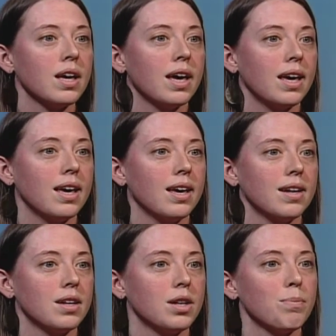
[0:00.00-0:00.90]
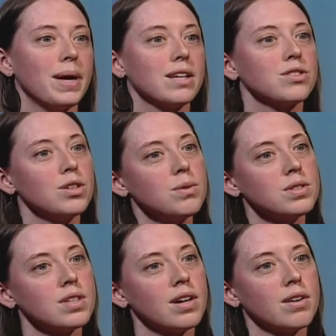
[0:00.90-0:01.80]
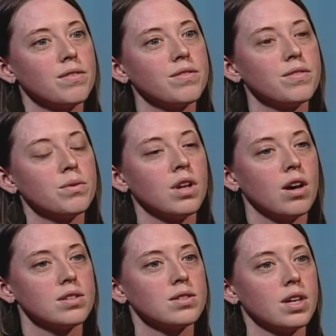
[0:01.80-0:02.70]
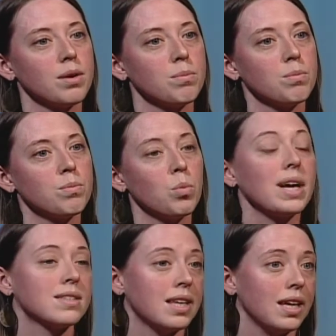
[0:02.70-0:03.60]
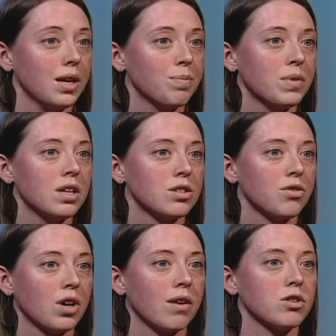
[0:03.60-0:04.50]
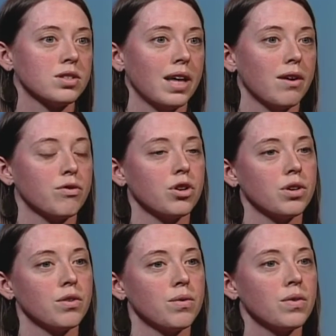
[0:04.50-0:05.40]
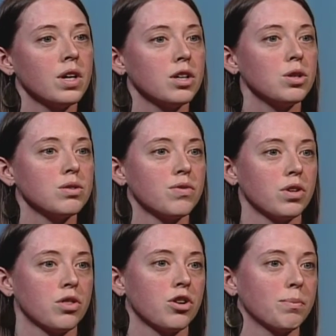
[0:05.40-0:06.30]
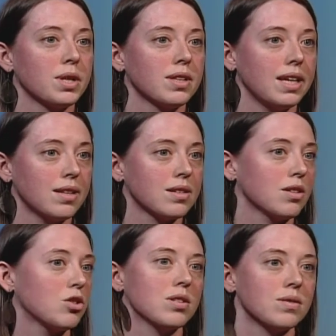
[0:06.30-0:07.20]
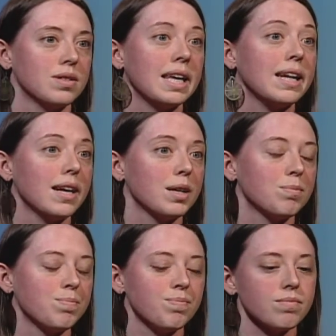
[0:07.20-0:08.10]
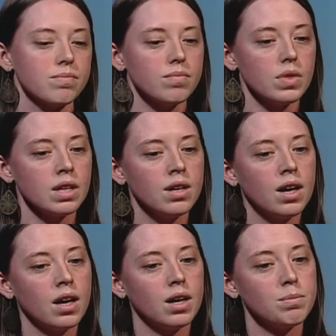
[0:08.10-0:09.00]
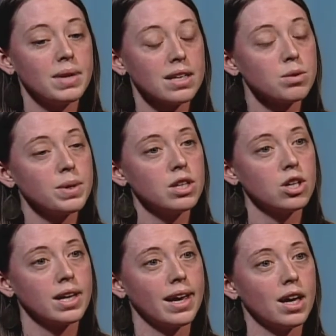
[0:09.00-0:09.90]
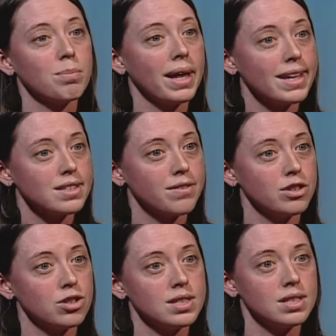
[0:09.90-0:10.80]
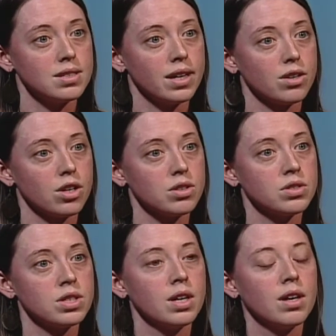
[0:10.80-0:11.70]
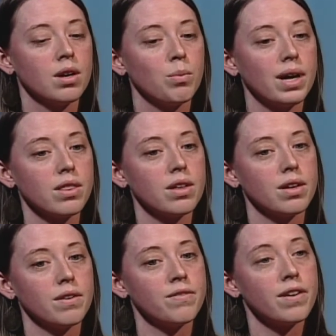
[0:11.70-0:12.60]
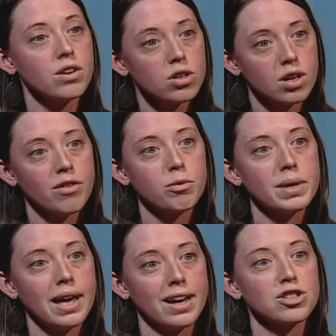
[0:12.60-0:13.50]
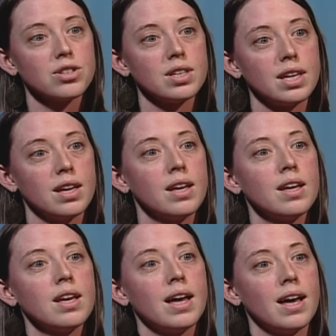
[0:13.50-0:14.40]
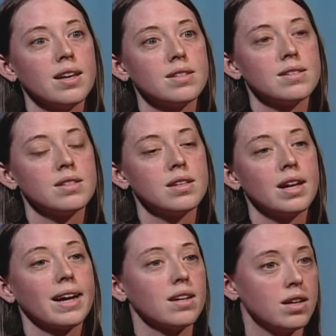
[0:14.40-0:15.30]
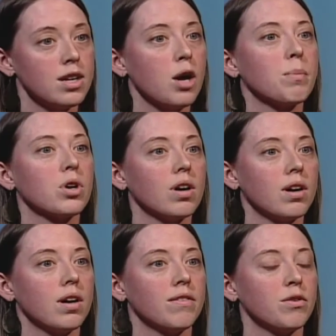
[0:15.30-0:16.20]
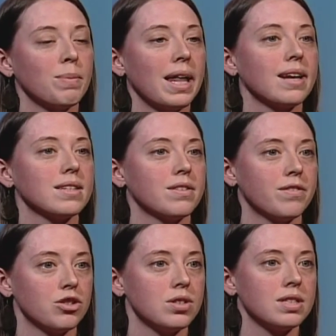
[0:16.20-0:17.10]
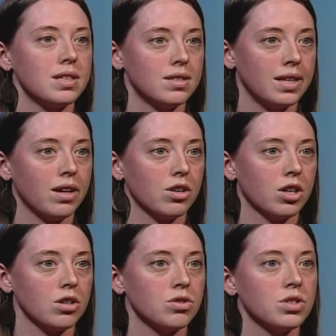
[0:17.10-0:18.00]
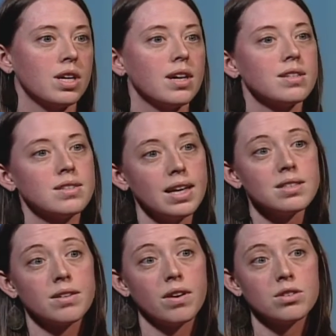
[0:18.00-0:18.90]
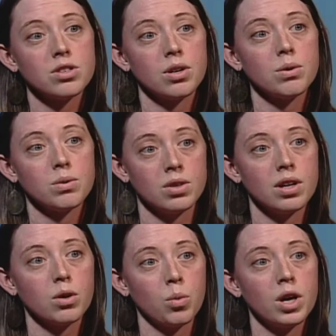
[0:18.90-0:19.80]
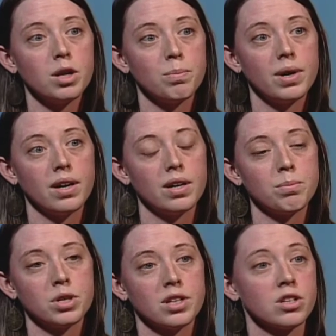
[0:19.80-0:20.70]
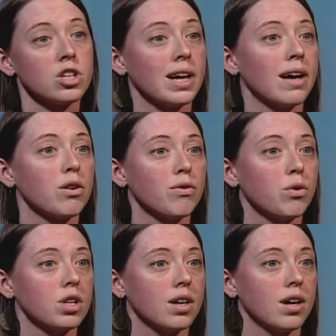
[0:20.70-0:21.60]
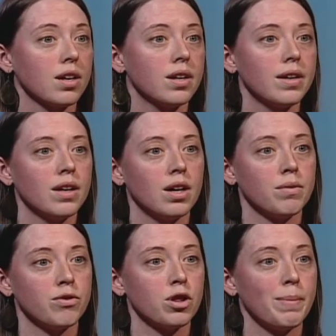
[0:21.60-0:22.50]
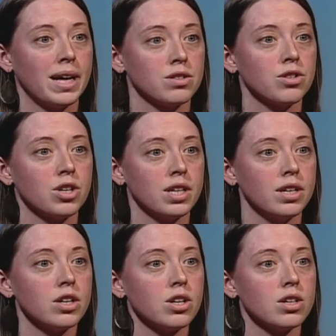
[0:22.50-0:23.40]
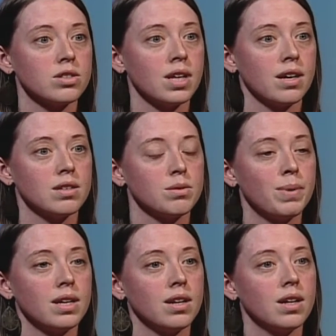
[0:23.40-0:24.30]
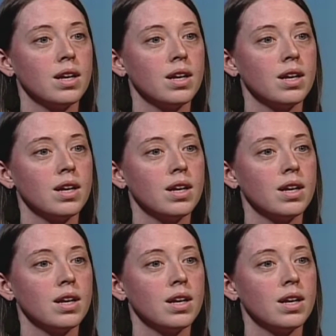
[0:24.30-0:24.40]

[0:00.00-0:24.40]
and makes use of lost waste heat. So it recovers that for useful thermal needs such as heating. Next, we look at appliance efficiency standards. While the federal government actually has enacted a number of appliance efficiency standards, states have also done quite a bit, in particular California. For the past 30 years has been